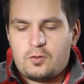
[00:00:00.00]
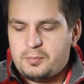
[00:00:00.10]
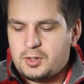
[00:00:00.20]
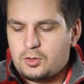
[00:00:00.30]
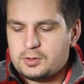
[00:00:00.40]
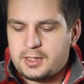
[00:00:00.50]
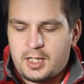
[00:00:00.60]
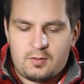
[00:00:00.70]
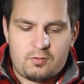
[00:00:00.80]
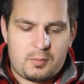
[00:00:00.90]
of Minolta
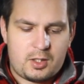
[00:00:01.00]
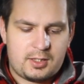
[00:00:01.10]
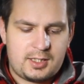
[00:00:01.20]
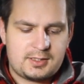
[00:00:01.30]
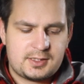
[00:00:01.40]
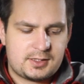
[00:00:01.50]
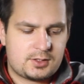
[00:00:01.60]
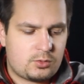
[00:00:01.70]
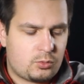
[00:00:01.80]
alpha mount lenses